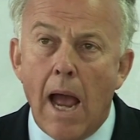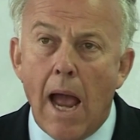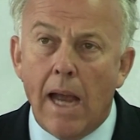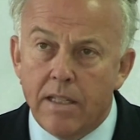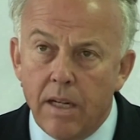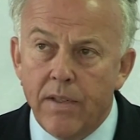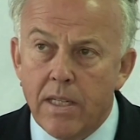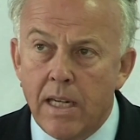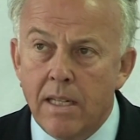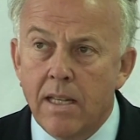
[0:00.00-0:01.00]

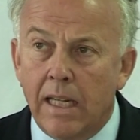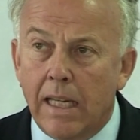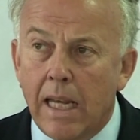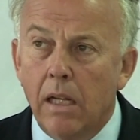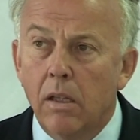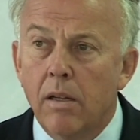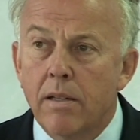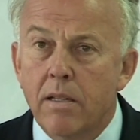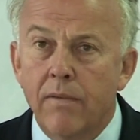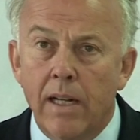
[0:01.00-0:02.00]
activities that kill
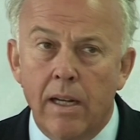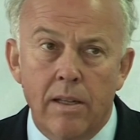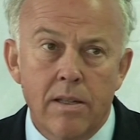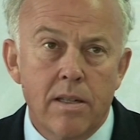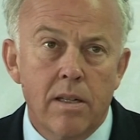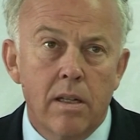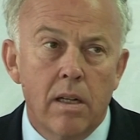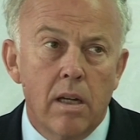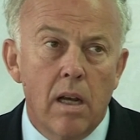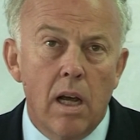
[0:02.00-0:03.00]
civilians
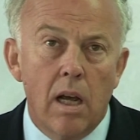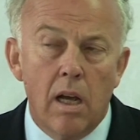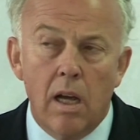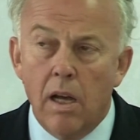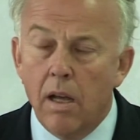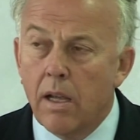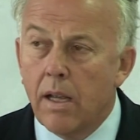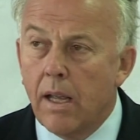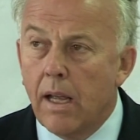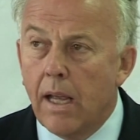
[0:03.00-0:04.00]
uh,
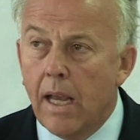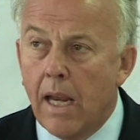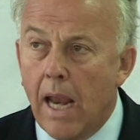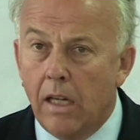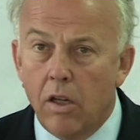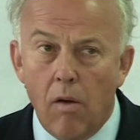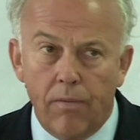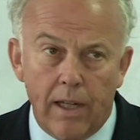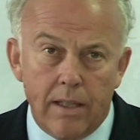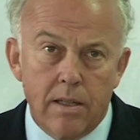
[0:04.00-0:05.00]
in
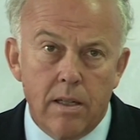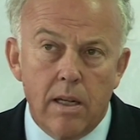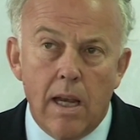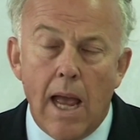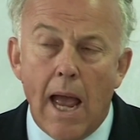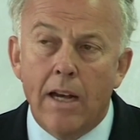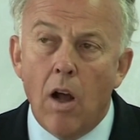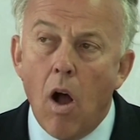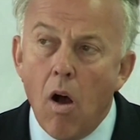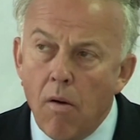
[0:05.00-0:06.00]
conflict. And
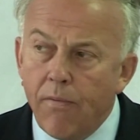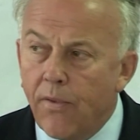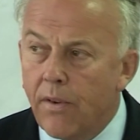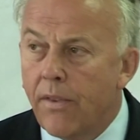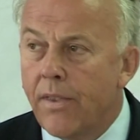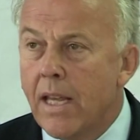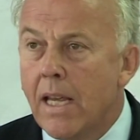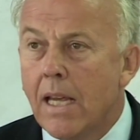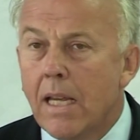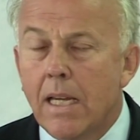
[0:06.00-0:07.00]
of
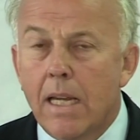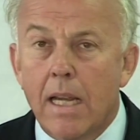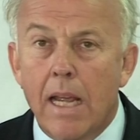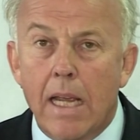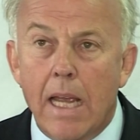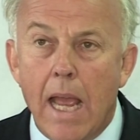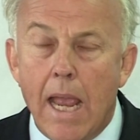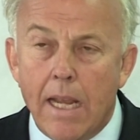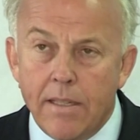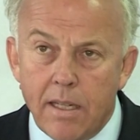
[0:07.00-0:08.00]
the
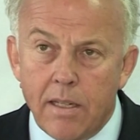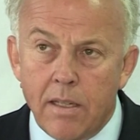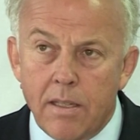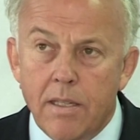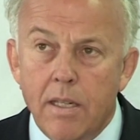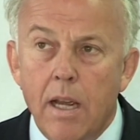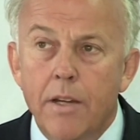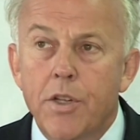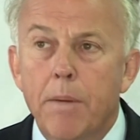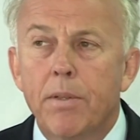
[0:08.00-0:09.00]
incidents
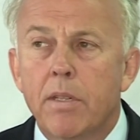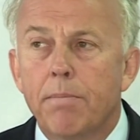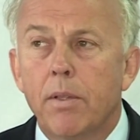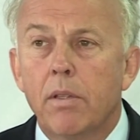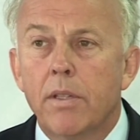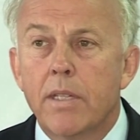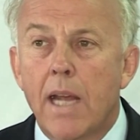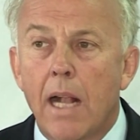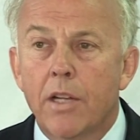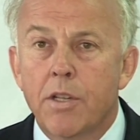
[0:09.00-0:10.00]
attributable
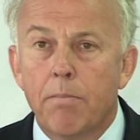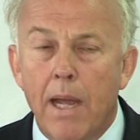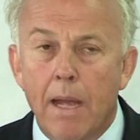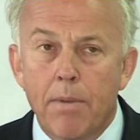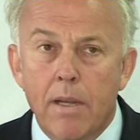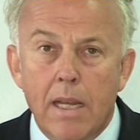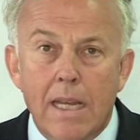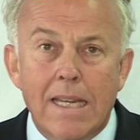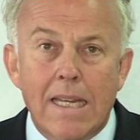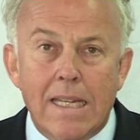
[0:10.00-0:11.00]
to Al Shabaab,
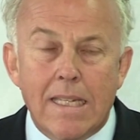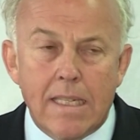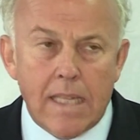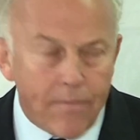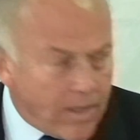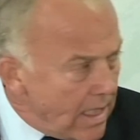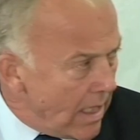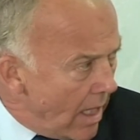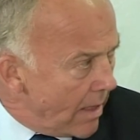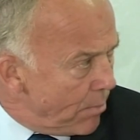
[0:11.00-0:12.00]

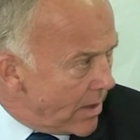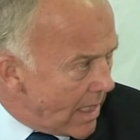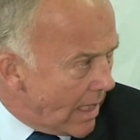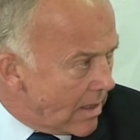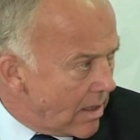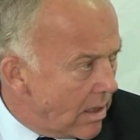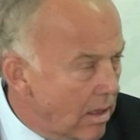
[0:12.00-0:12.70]
79%